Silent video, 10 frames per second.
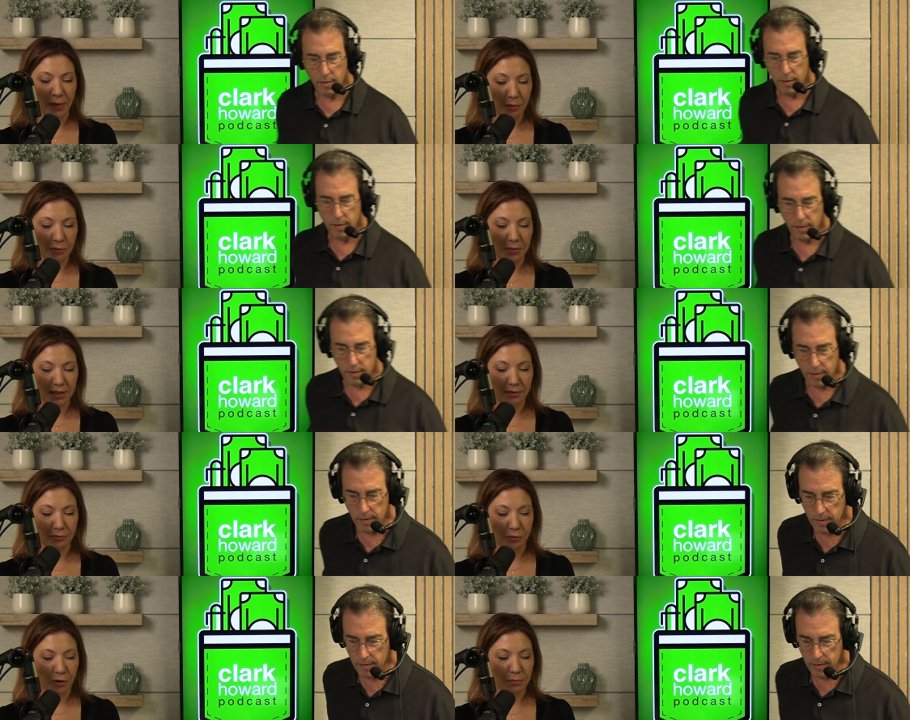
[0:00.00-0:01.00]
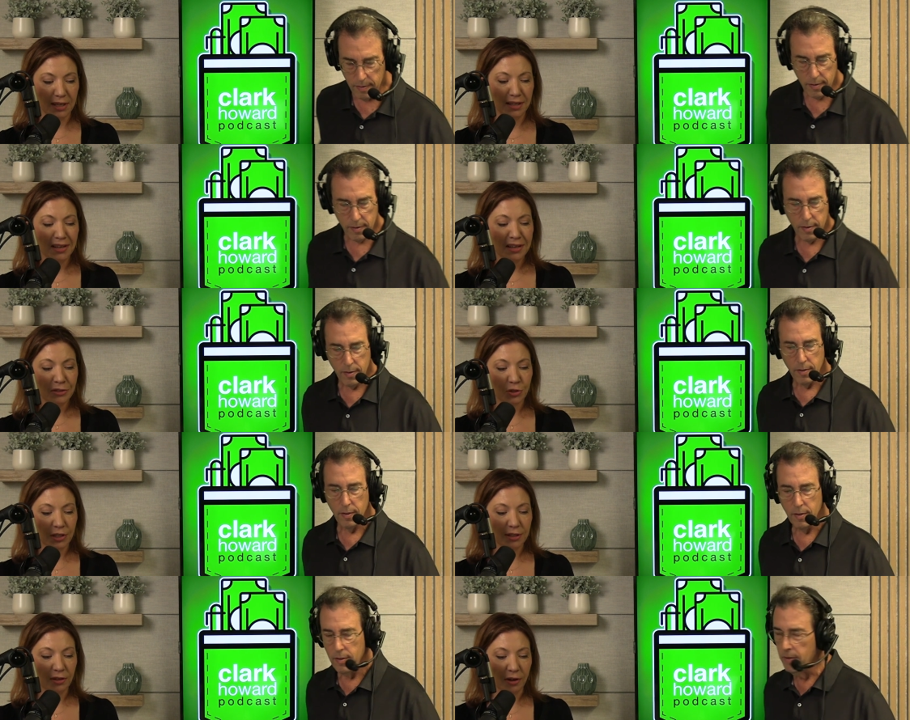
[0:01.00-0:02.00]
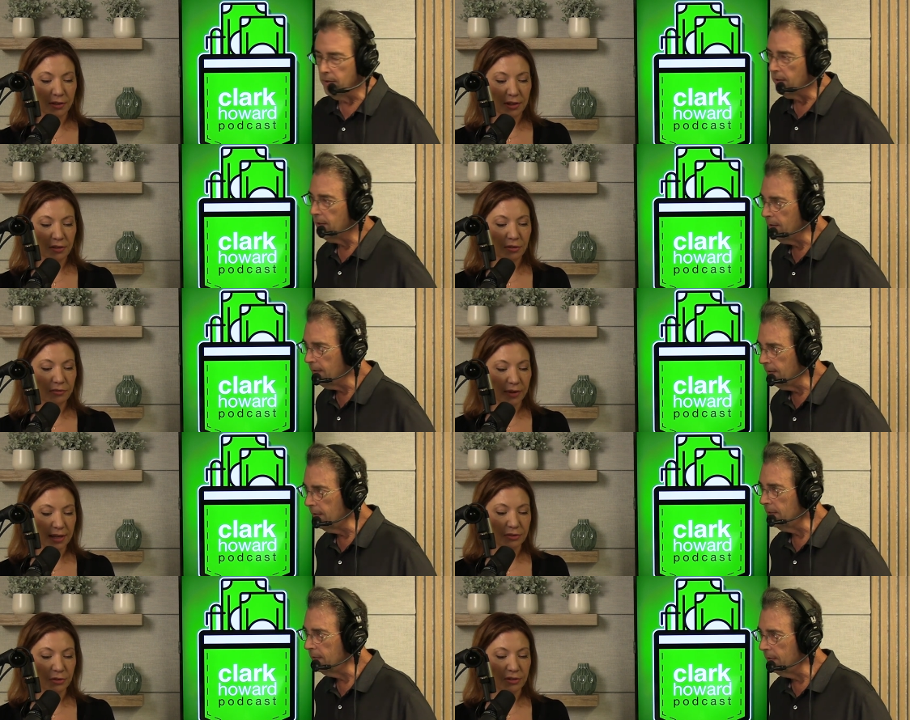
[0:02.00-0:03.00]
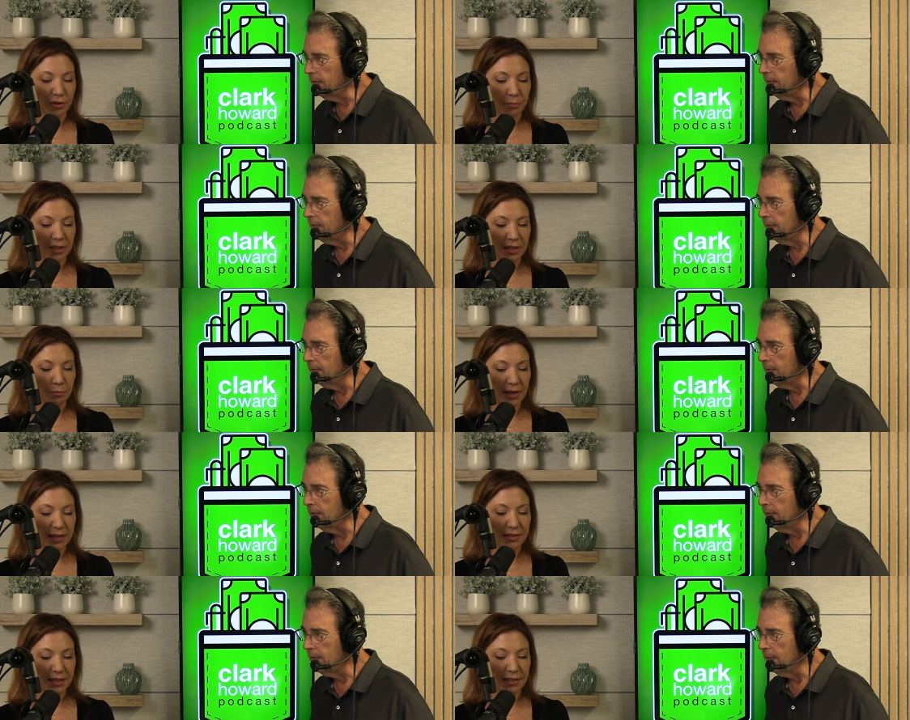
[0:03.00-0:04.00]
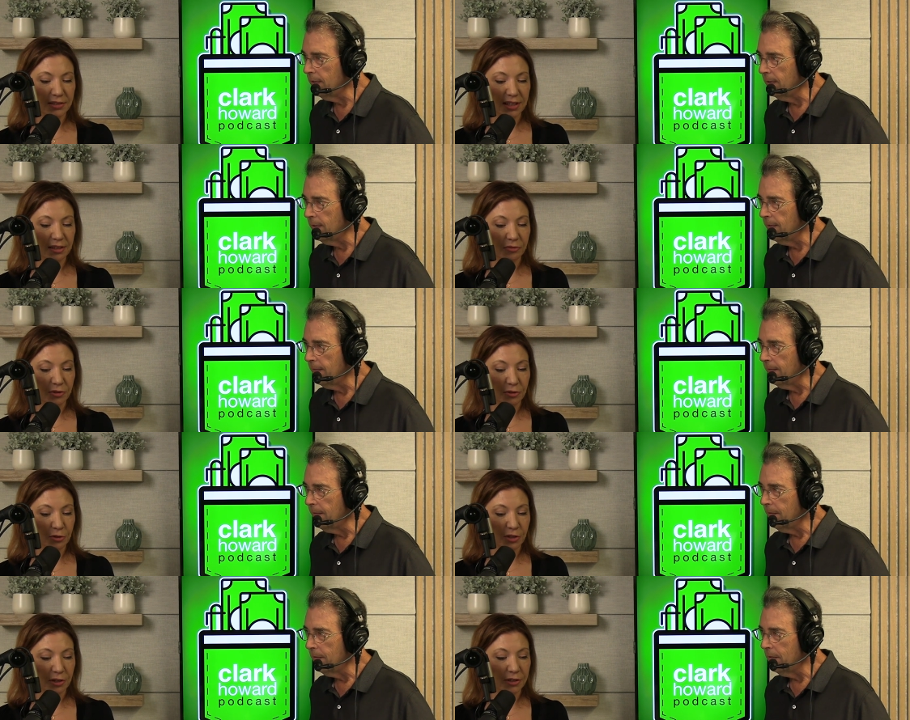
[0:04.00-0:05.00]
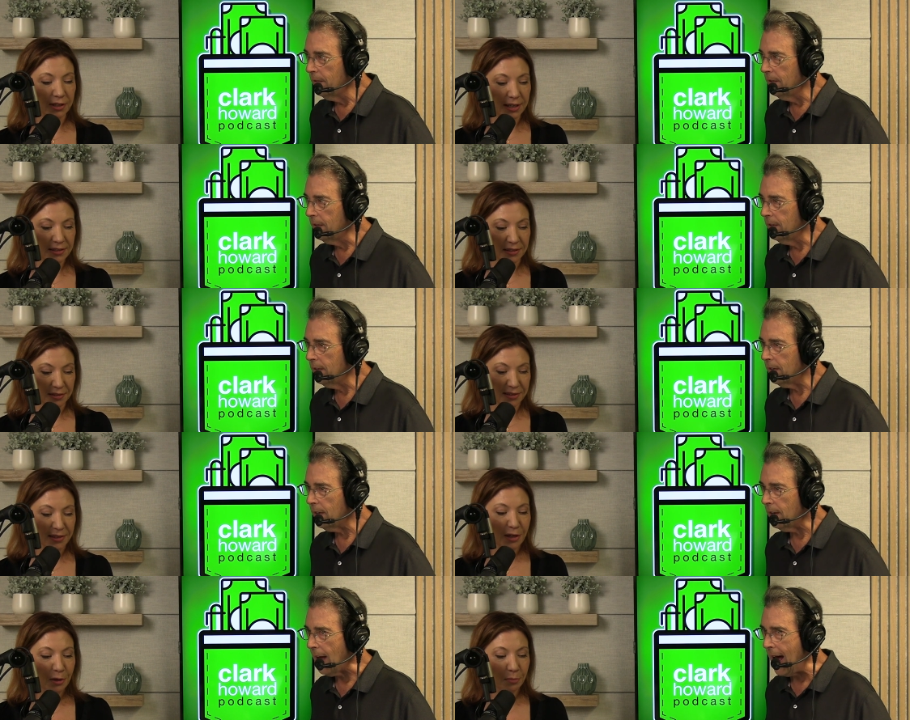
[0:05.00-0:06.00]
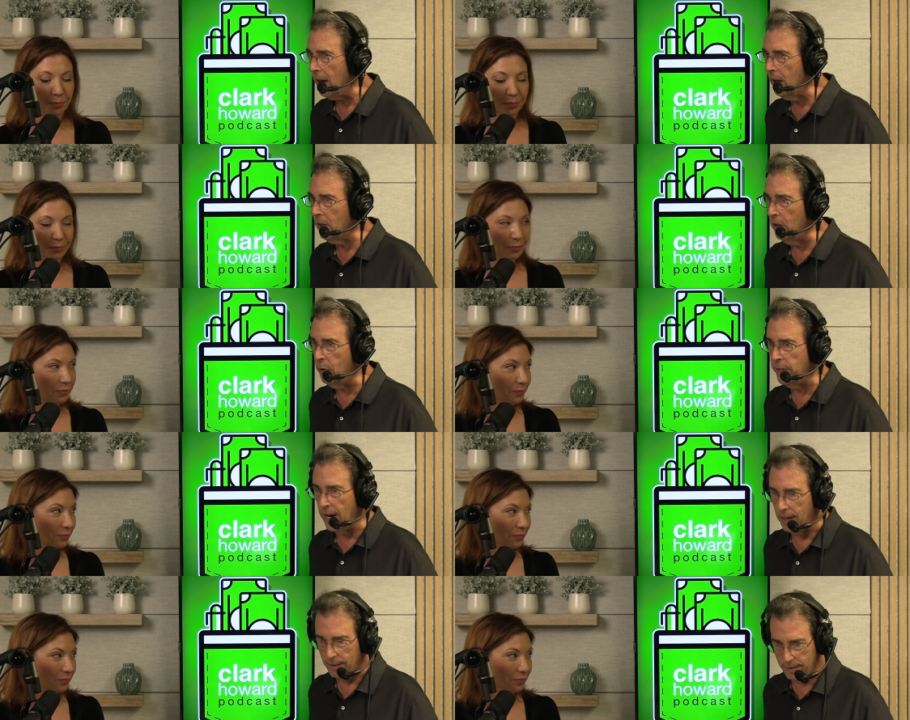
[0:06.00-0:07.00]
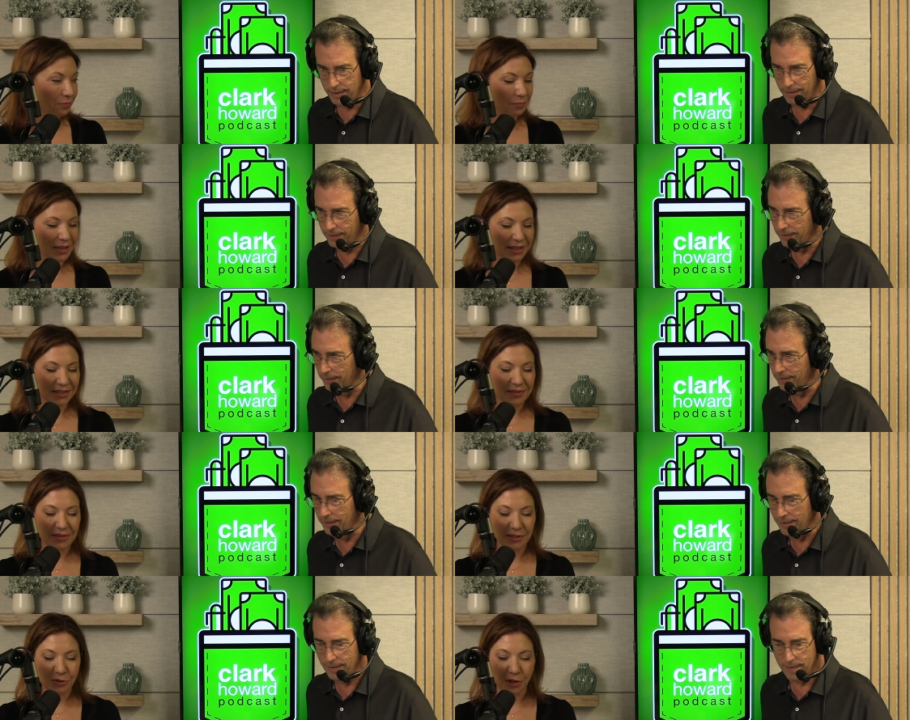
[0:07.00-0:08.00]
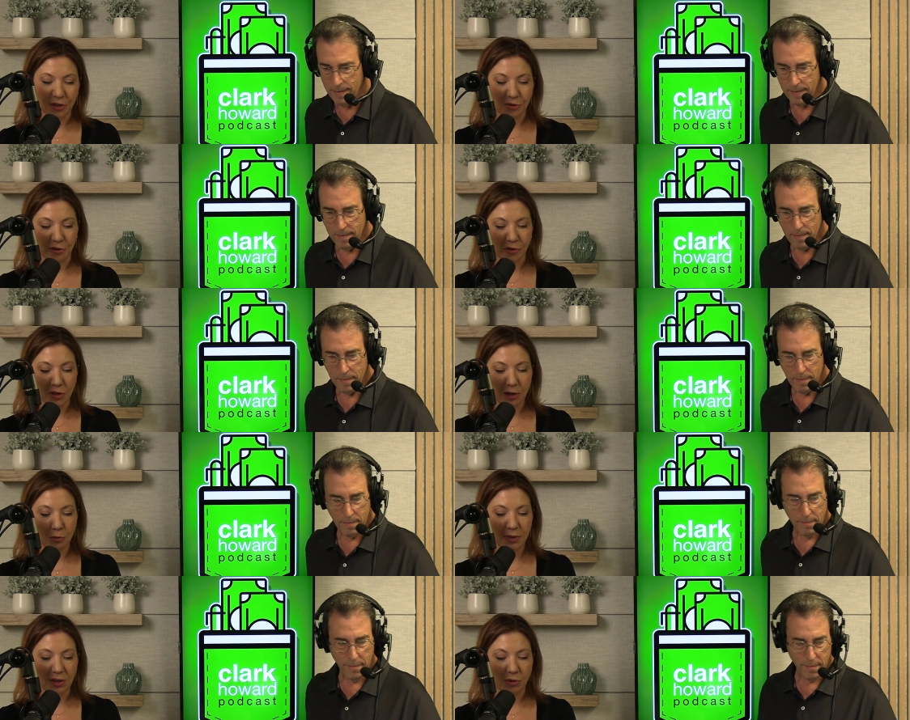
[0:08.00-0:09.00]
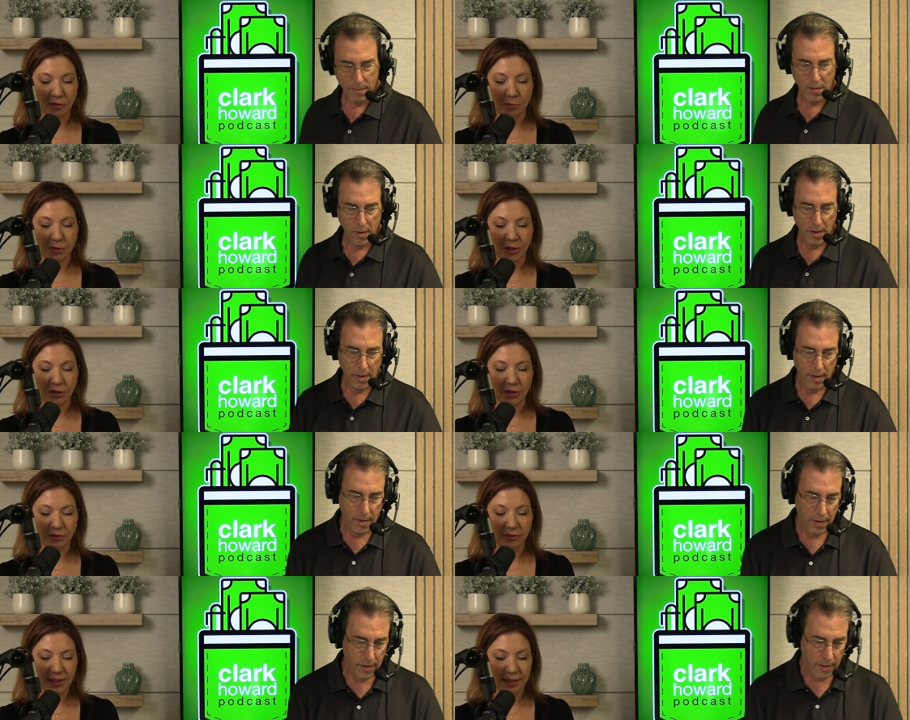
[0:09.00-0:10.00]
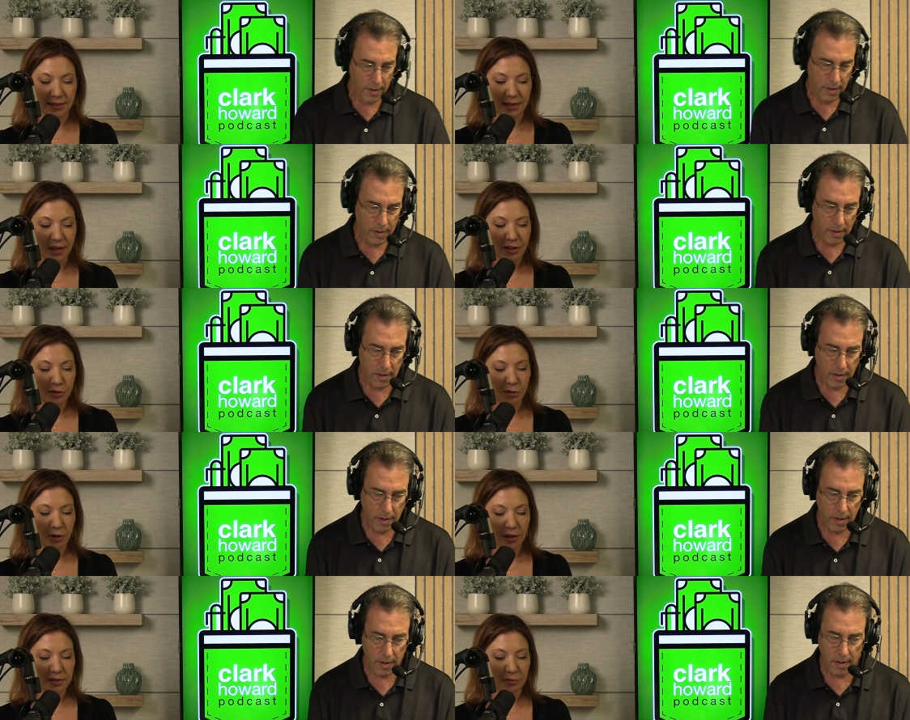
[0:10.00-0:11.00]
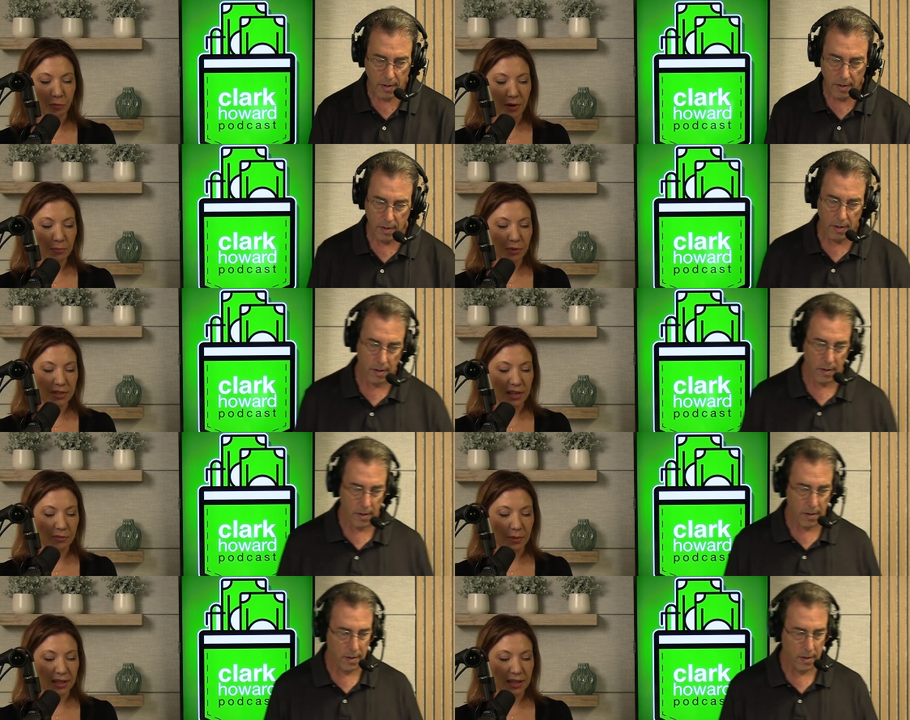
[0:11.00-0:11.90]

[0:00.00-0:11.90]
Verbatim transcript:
Speaker 1: met with me and informed me she and all the other advisors are being mandated to get a fiduciary license.
Speaker 2: Hallelujah.
Speaker 1: Because of this changeover, they will be going from charging fees to a cost of 1% of